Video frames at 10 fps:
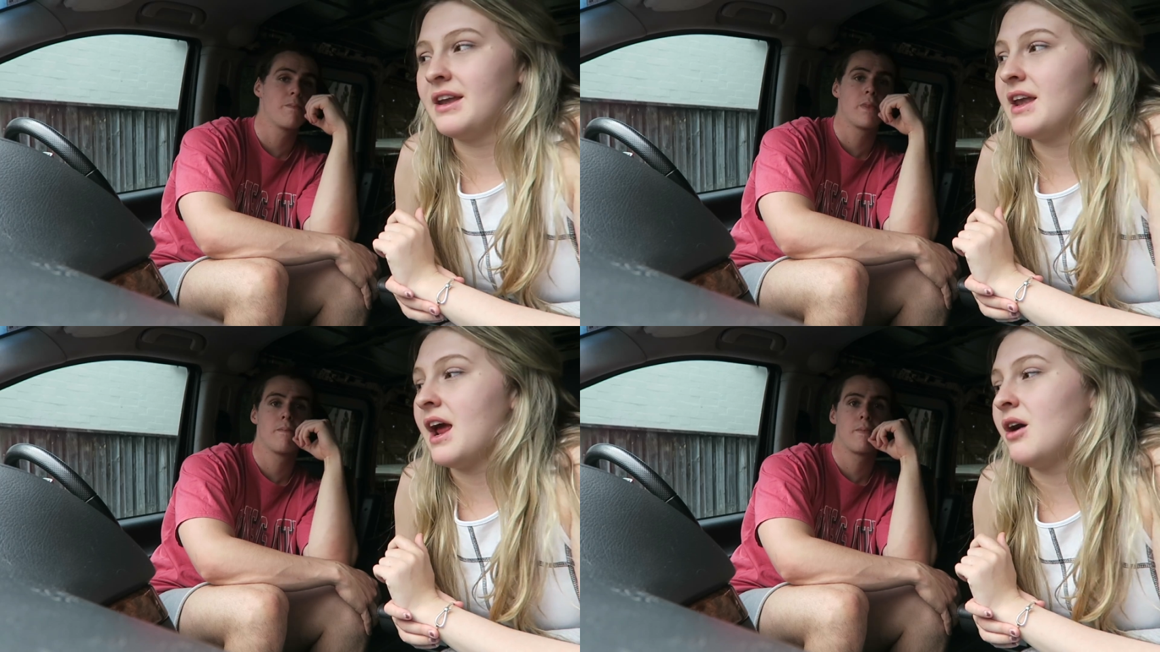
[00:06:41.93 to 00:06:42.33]

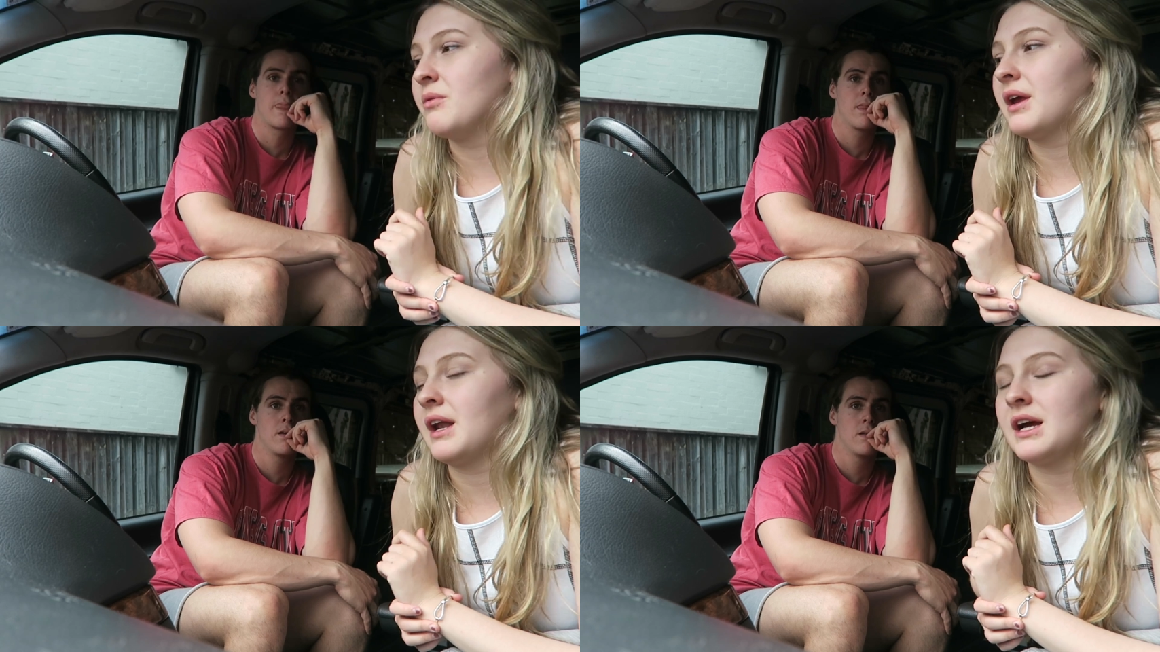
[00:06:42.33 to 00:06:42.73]
Speaker 1: Now
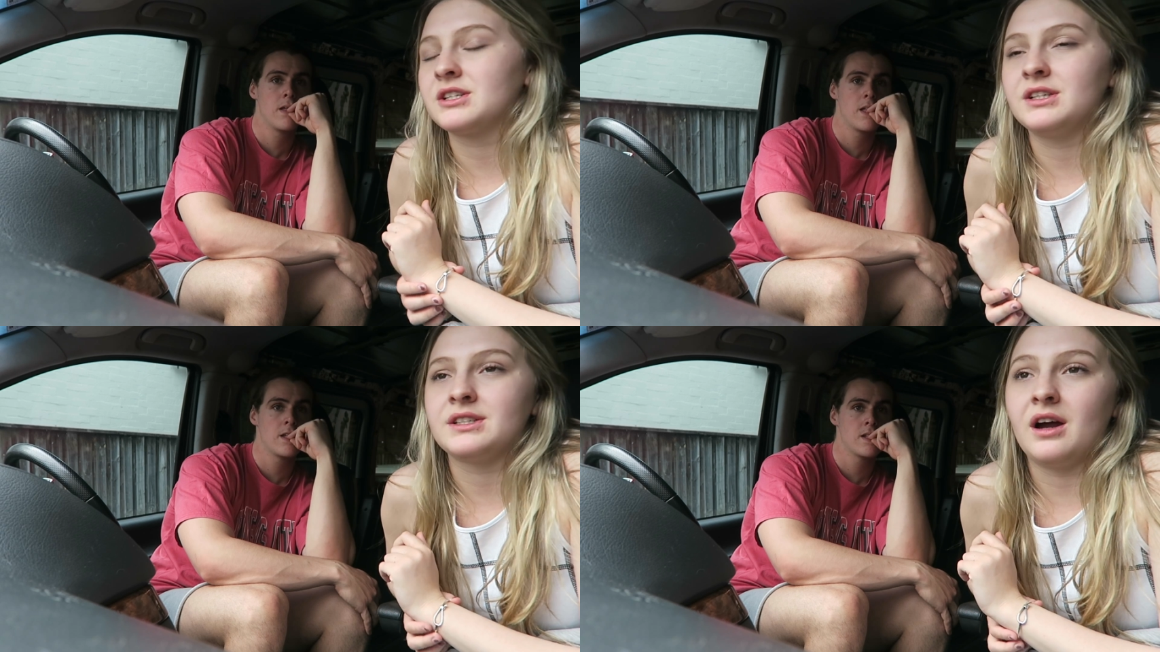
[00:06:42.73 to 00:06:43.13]
we can
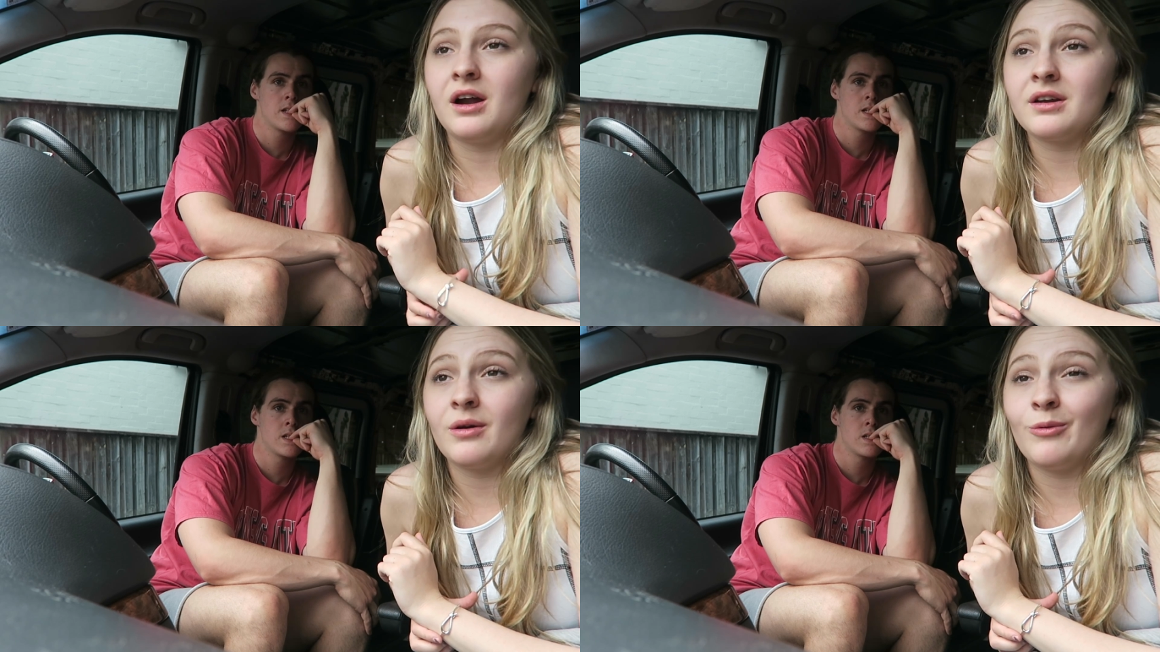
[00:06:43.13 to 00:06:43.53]
actually
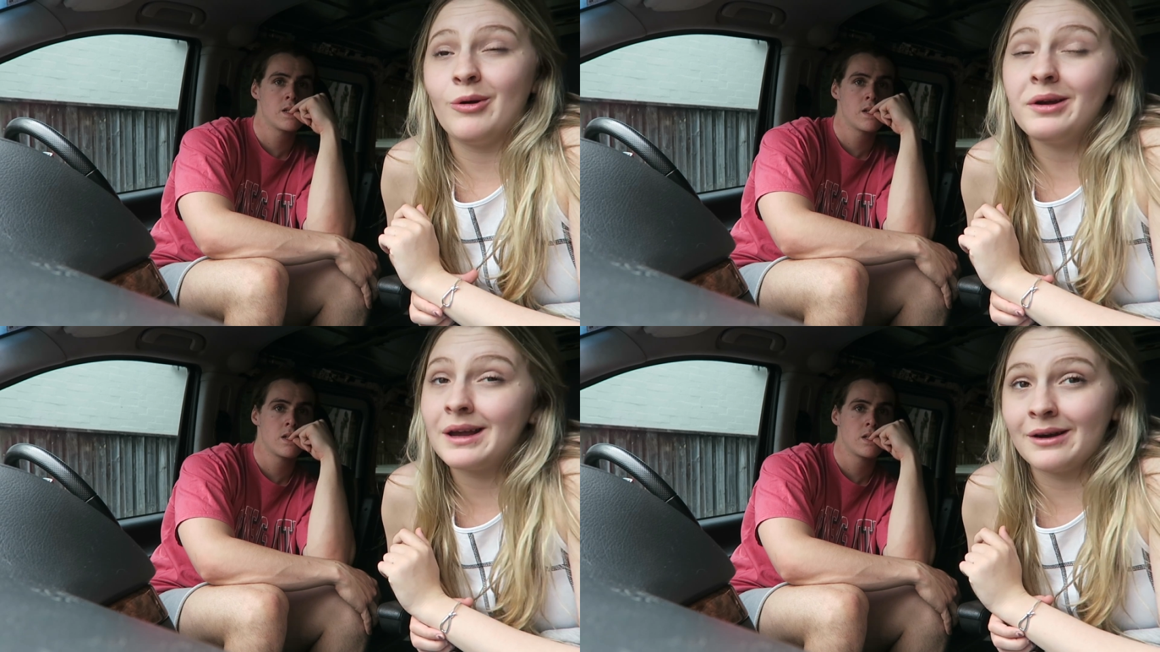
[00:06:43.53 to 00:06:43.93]
start
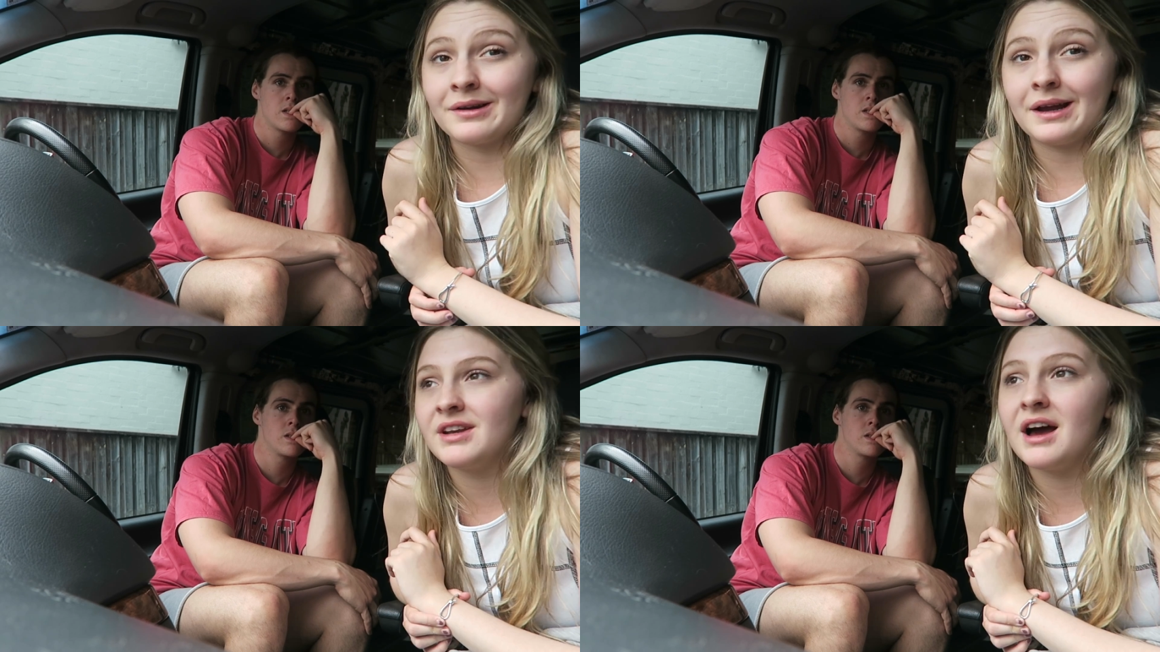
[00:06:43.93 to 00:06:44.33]
working on
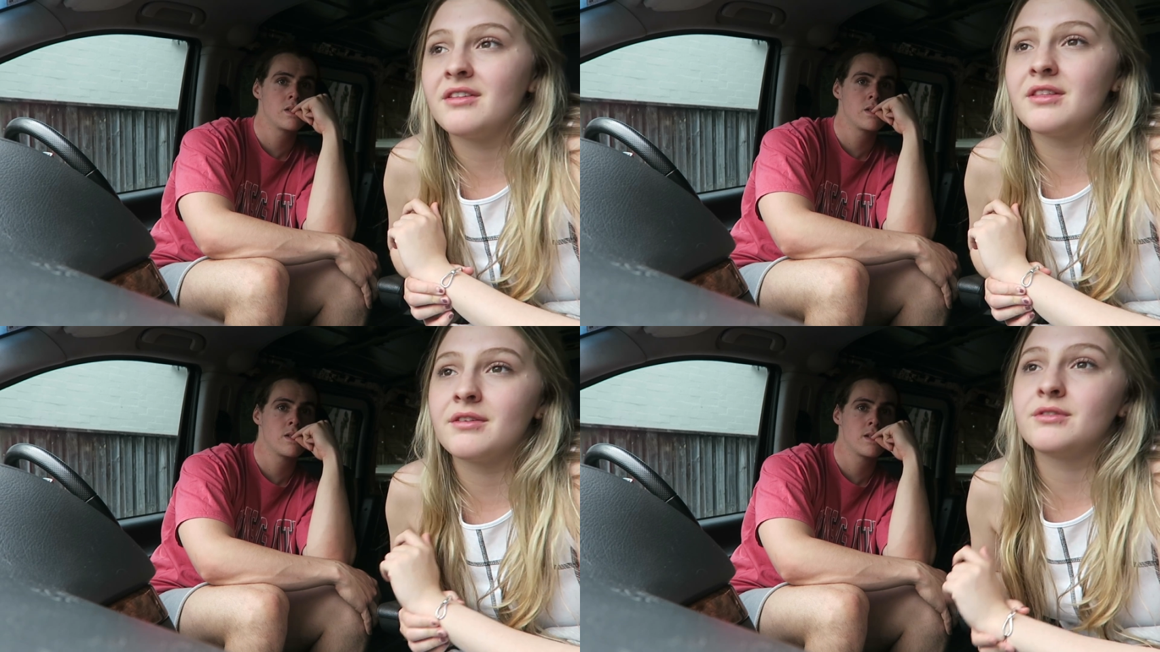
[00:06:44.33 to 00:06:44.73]
it, now
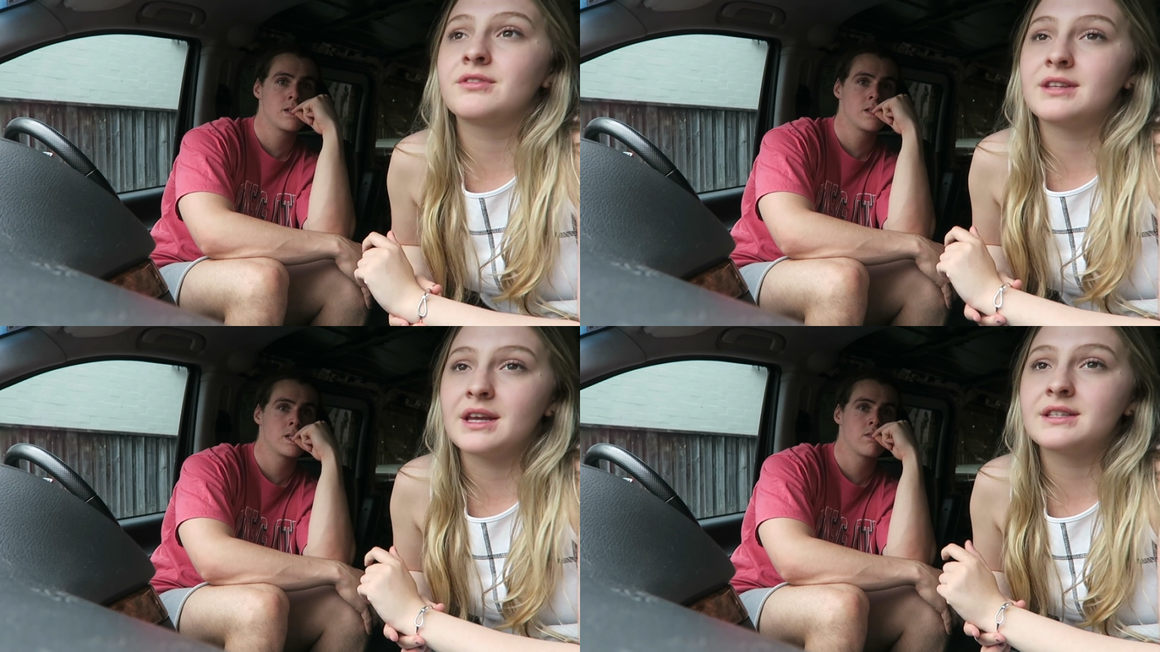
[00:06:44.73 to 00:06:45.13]
that the
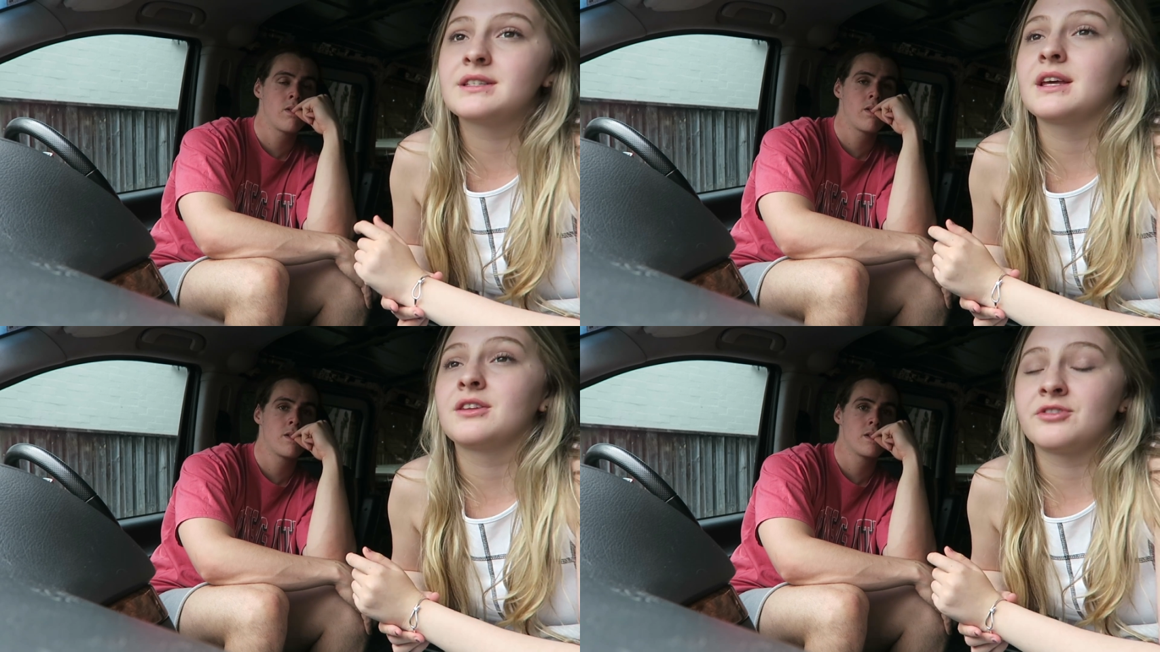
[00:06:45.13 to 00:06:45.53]

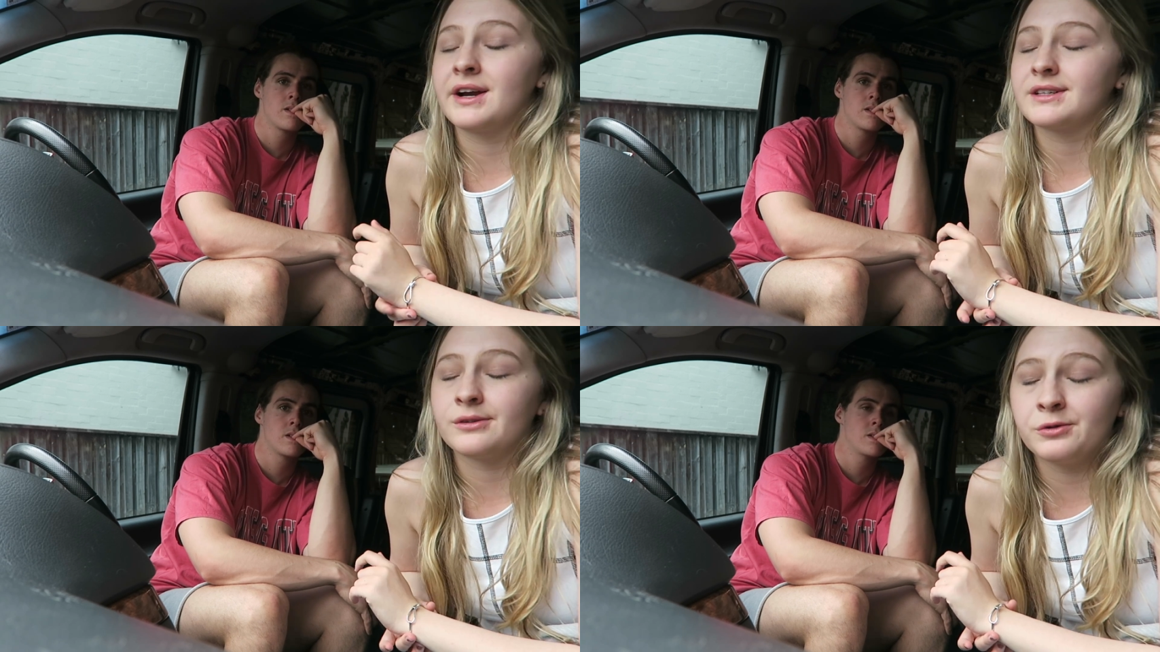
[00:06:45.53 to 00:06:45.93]
seats and the tracks are